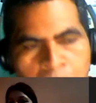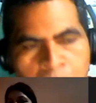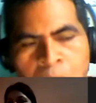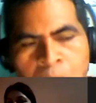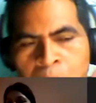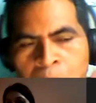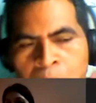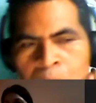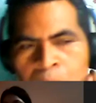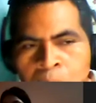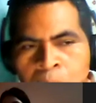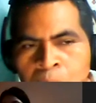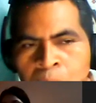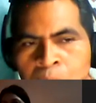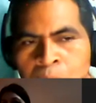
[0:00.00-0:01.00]

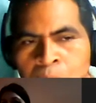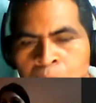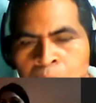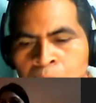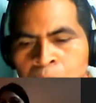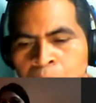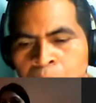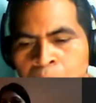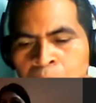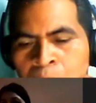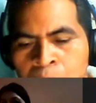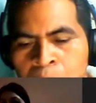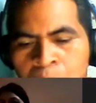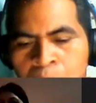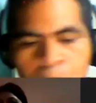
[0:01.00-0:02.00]

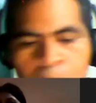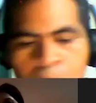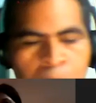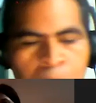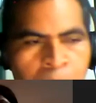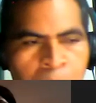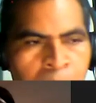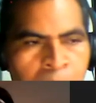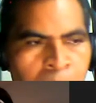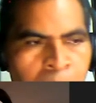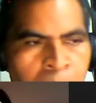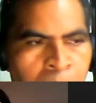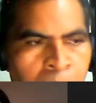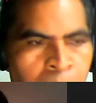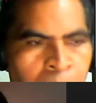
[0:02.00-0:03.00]

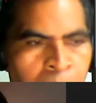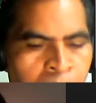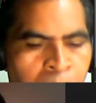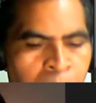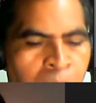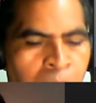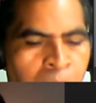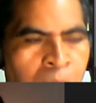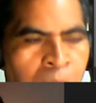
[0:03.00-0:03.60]
(silent)